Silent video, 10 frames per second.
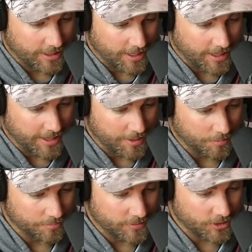
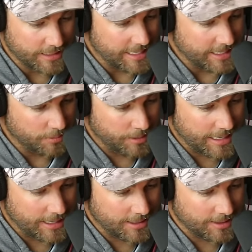There's 8 in a
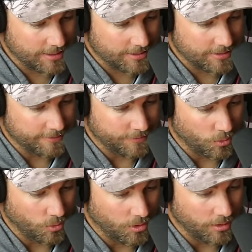pack
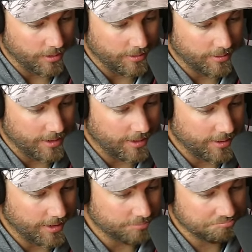for
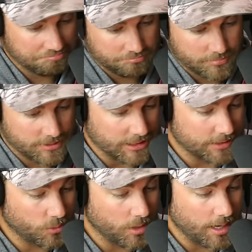
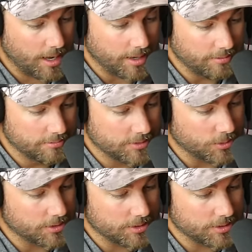$649 is what they're